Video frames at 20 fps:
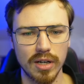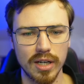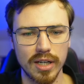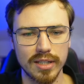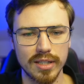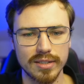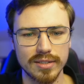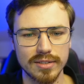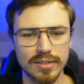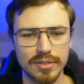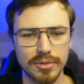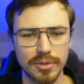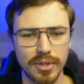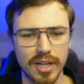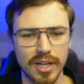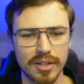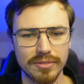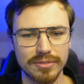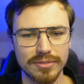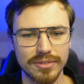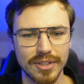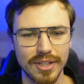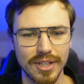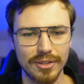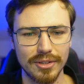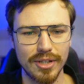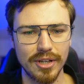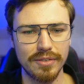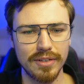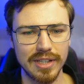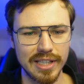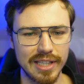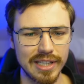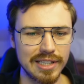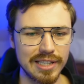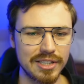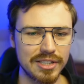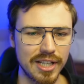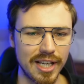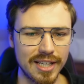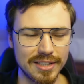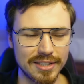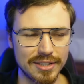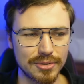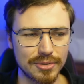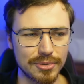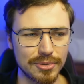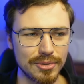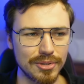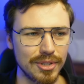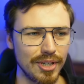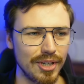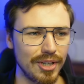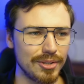and you have you have a little chance to